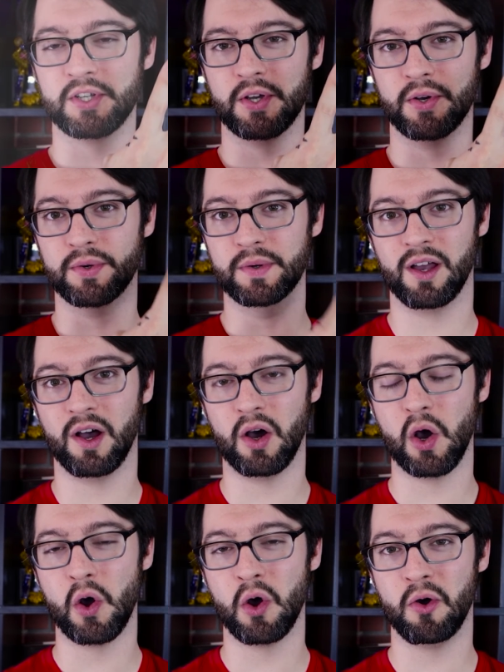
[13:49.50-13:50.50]
two,
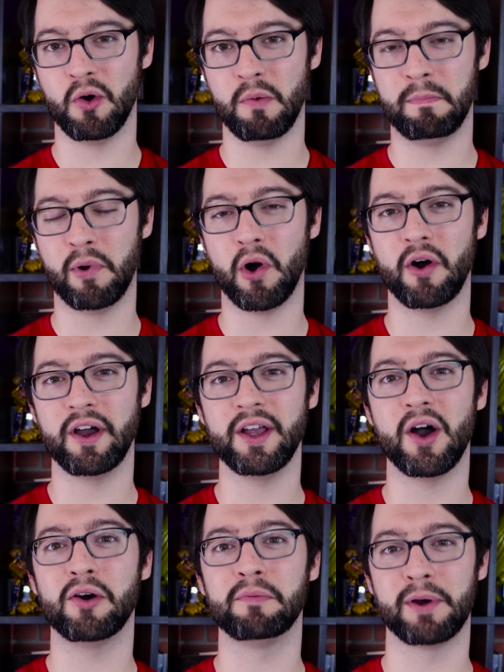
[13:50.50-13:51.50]
oh boy
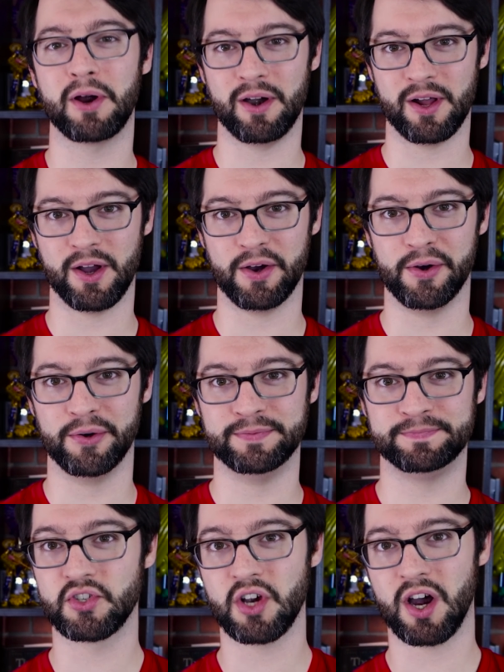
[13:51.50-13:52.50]
Alberto,
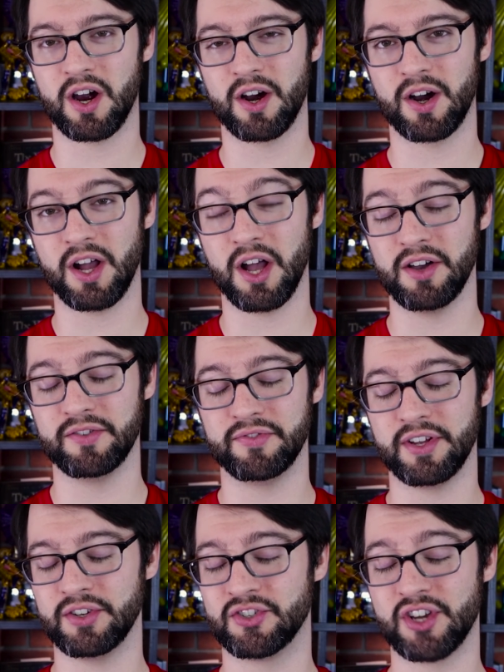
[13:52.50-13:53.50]
Jar
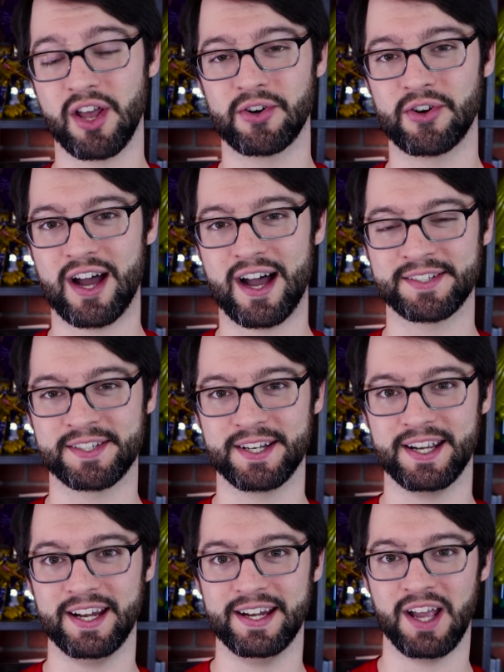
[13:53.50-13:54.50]
of
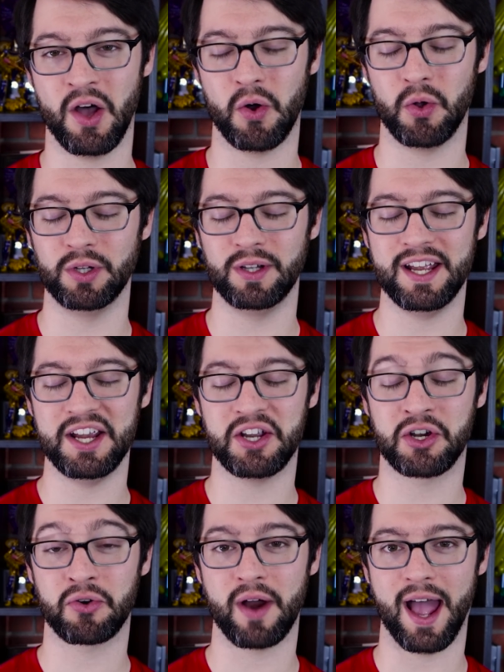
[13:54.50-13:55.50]
Generosity. Holy
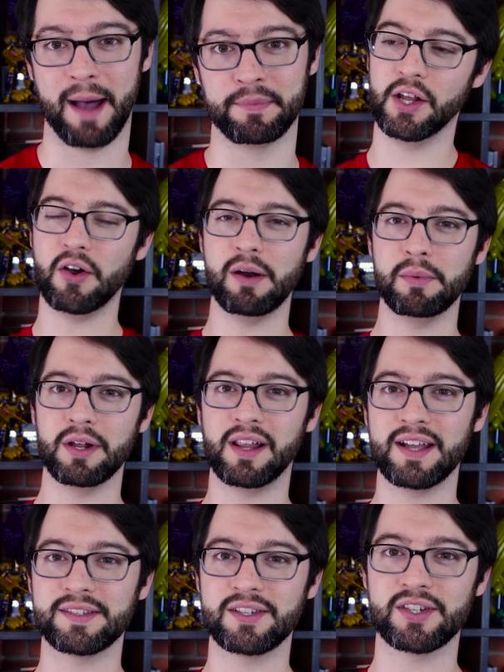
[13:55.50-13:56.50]
crap. You know what I'm
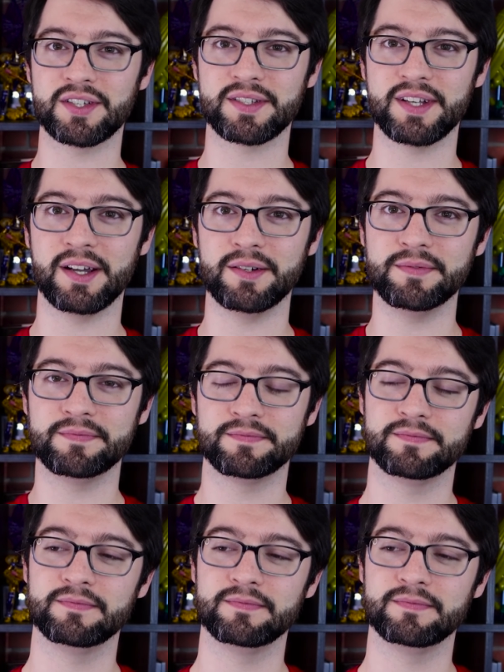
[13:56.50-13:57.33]
realizing just now?